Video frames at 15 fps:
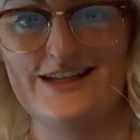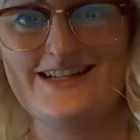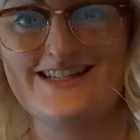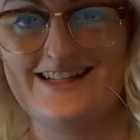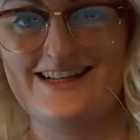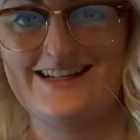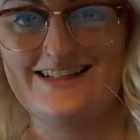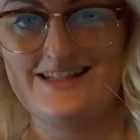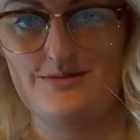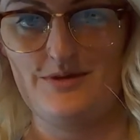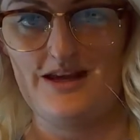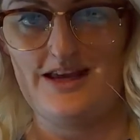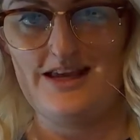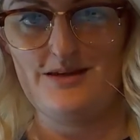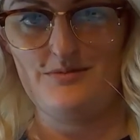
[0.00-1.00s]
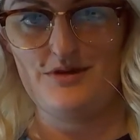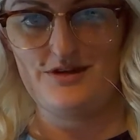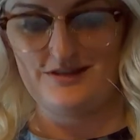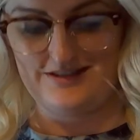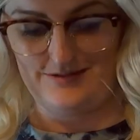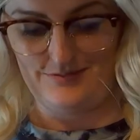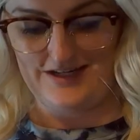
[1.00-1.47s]
listening to me,
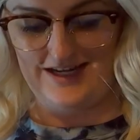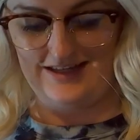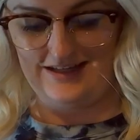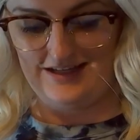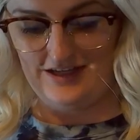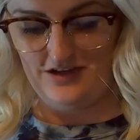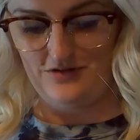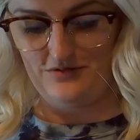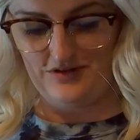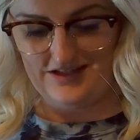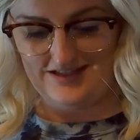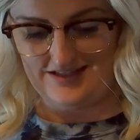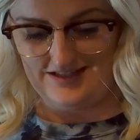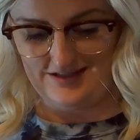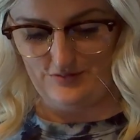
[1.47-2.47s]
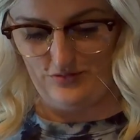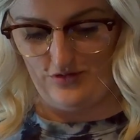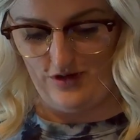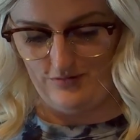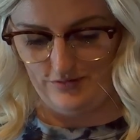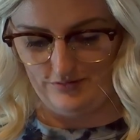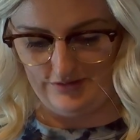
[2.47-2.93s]
because I'm telling you, this is
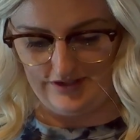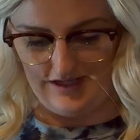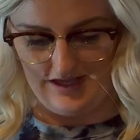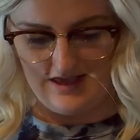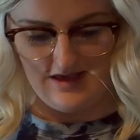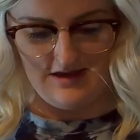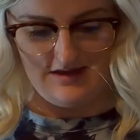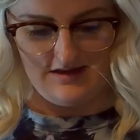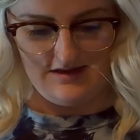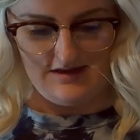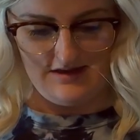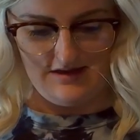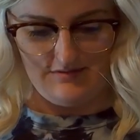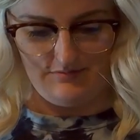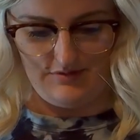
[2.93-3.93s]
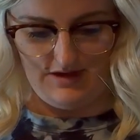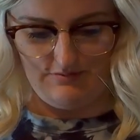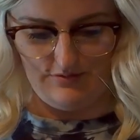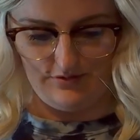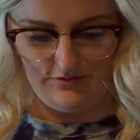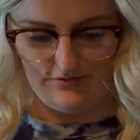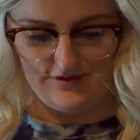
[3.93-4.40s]
probably
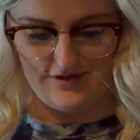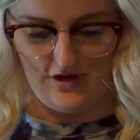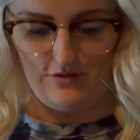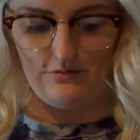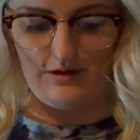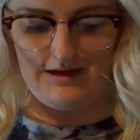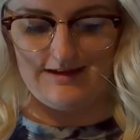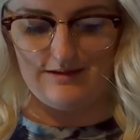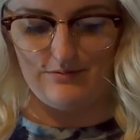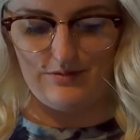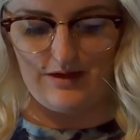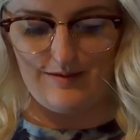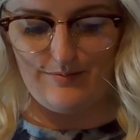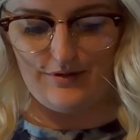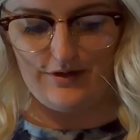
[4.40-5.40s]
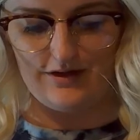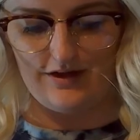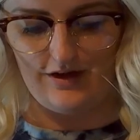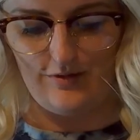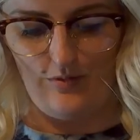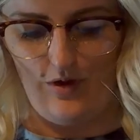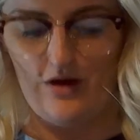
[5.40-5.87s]
people, soap making people
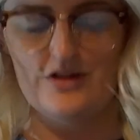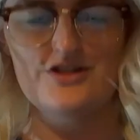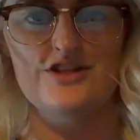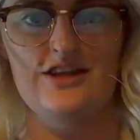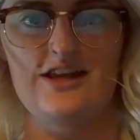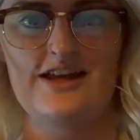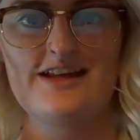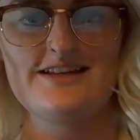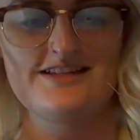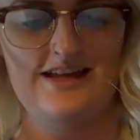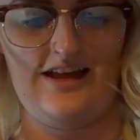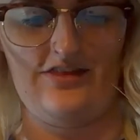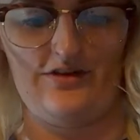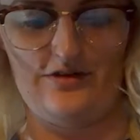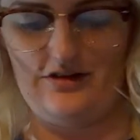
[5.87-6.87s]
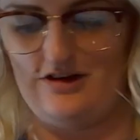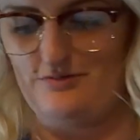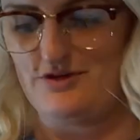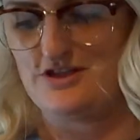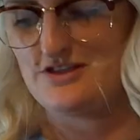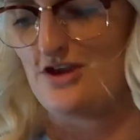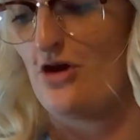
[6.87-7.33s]
are going to watch this and they're
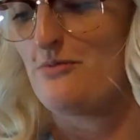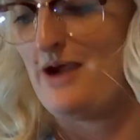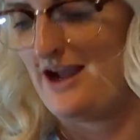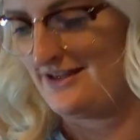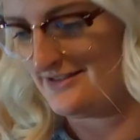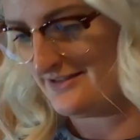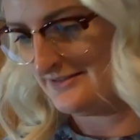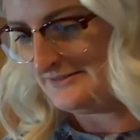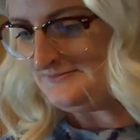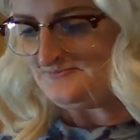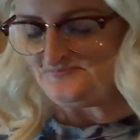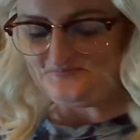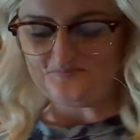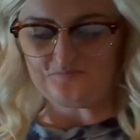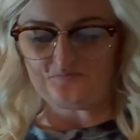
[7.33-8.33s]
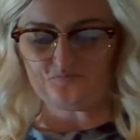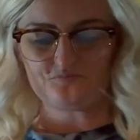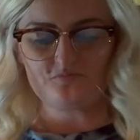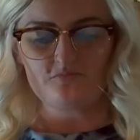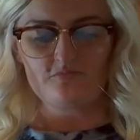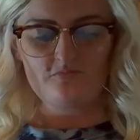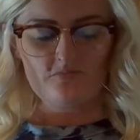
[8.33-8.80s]
going to be so mad.
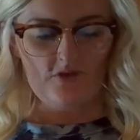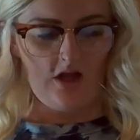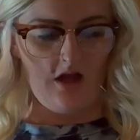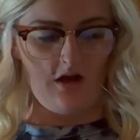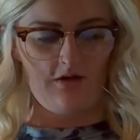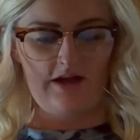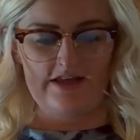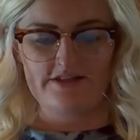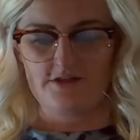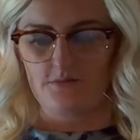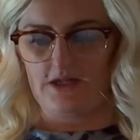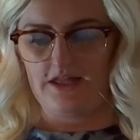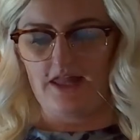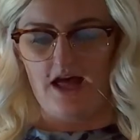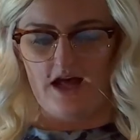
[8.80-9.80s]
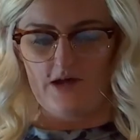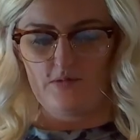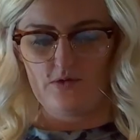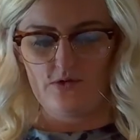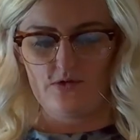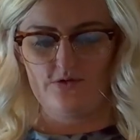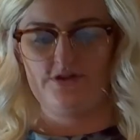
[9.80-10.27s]
Okay, so my
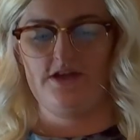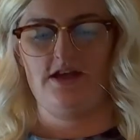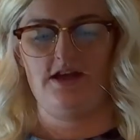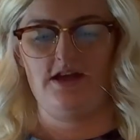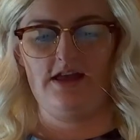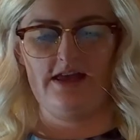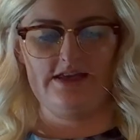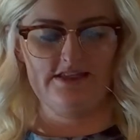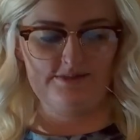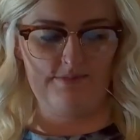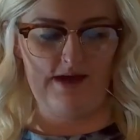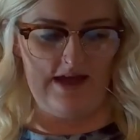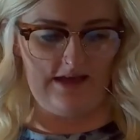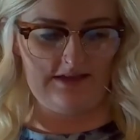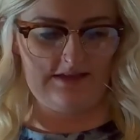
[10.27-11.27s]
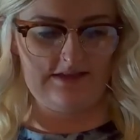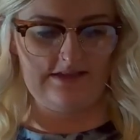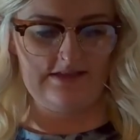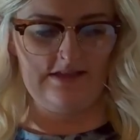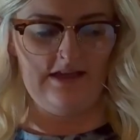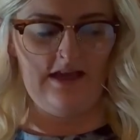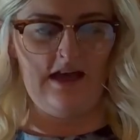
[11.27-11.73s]
lye water is
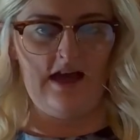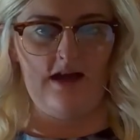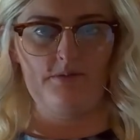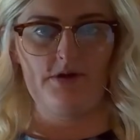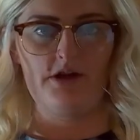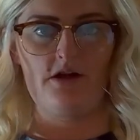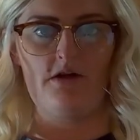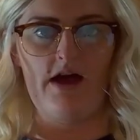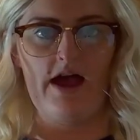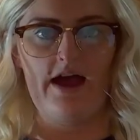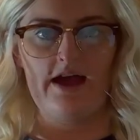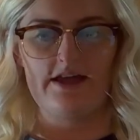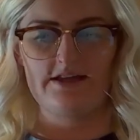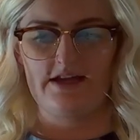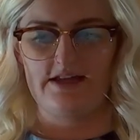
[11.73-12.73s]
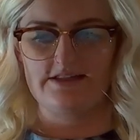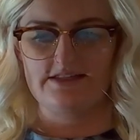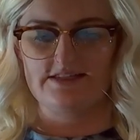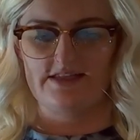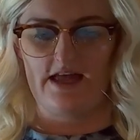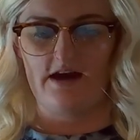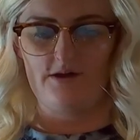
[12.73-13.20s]
mixed. I'm going to go ahead
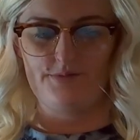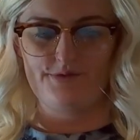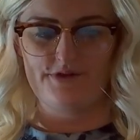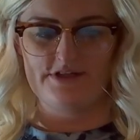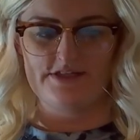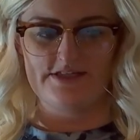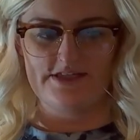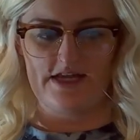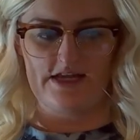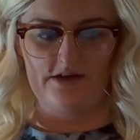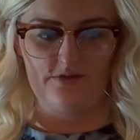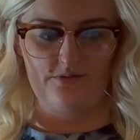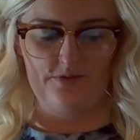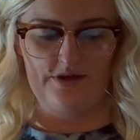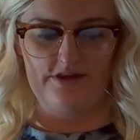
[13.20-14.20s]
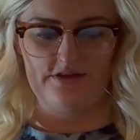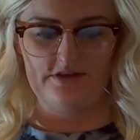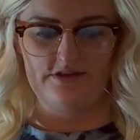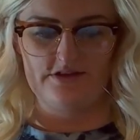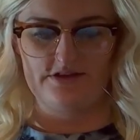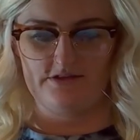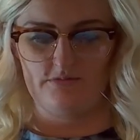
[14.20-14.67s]
and set up the sink with
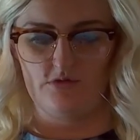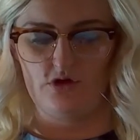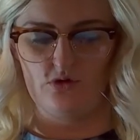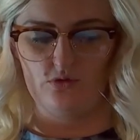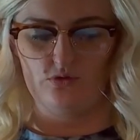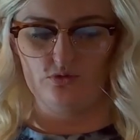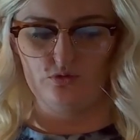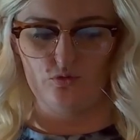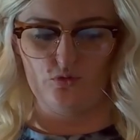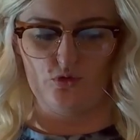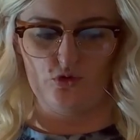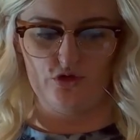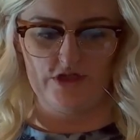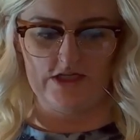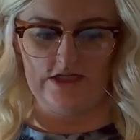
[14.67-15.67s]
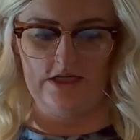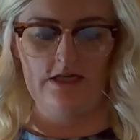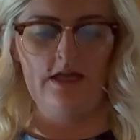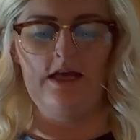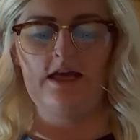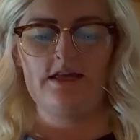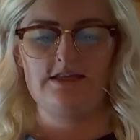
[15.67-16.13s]
some cold
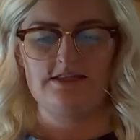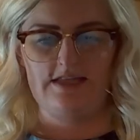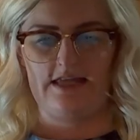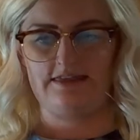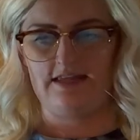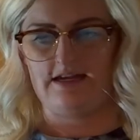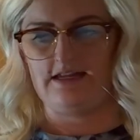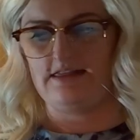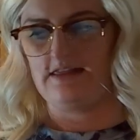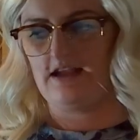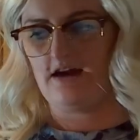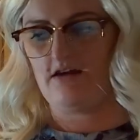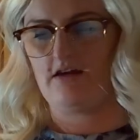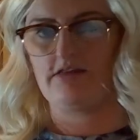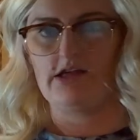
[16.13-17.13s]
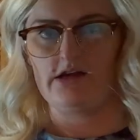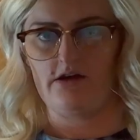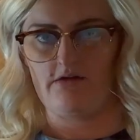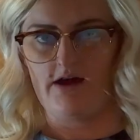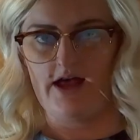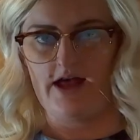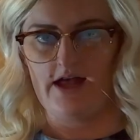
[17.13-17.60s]
water, set that in there, and then
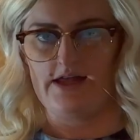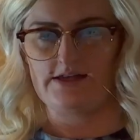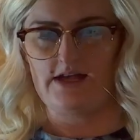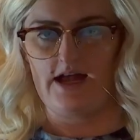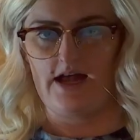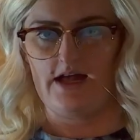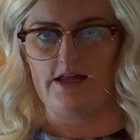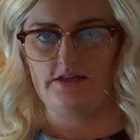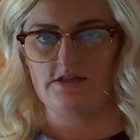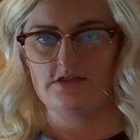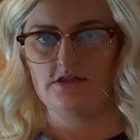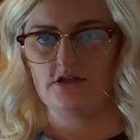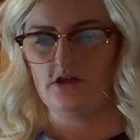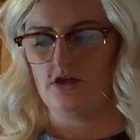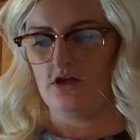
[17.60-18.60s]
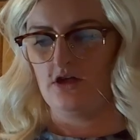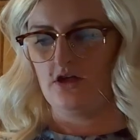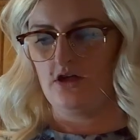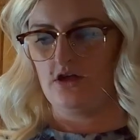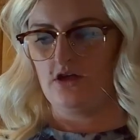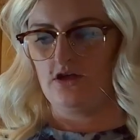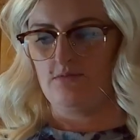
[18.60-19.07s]
go ahead and
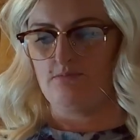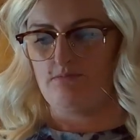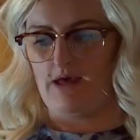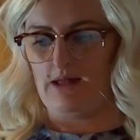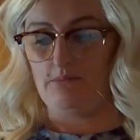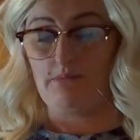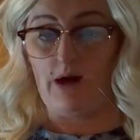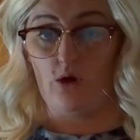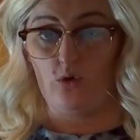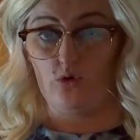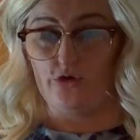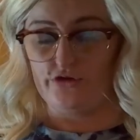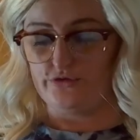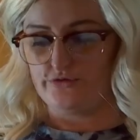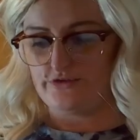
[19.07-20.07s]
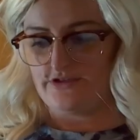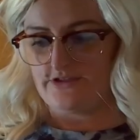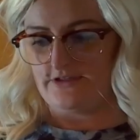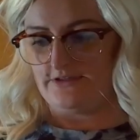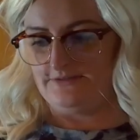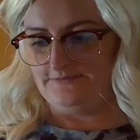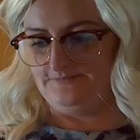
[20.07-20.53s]
melt my
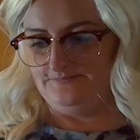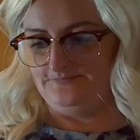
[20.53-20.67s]
oils.